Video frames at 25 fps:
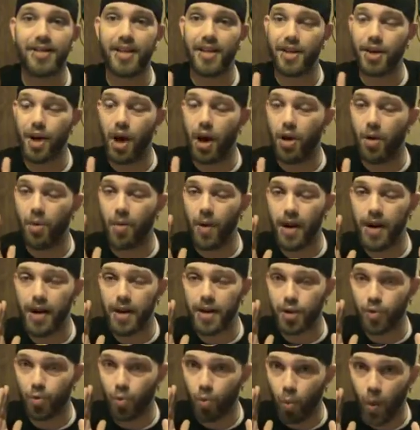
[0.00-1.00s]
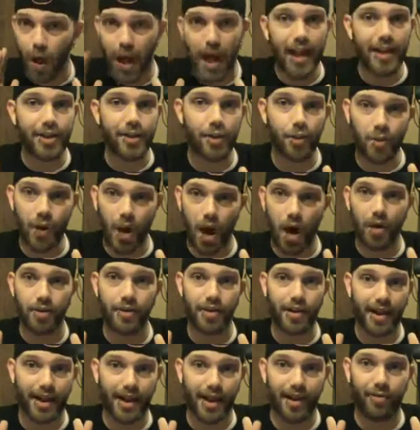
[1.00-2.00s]
And y'all waited way too long
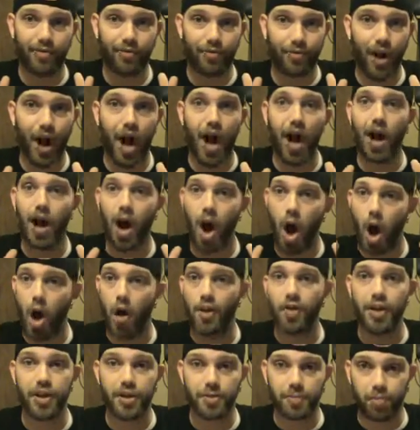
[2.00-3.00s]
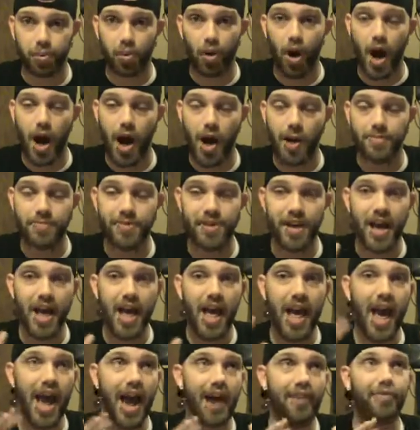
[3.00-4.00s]
to give Rock all this props
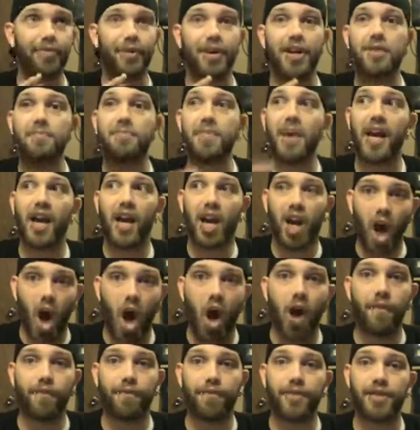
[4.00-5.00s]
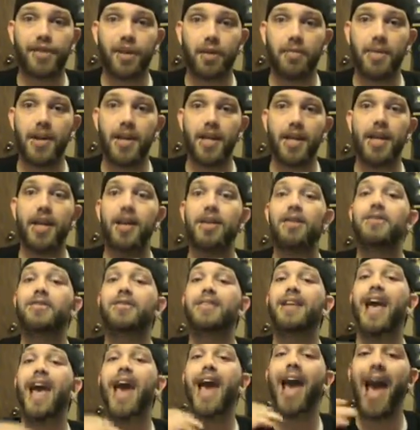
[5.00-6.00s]
after he's been gone for so many
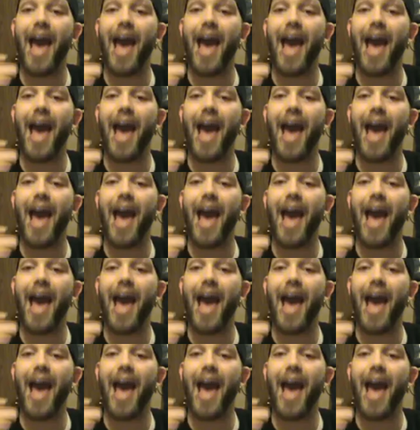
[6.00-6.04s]
years.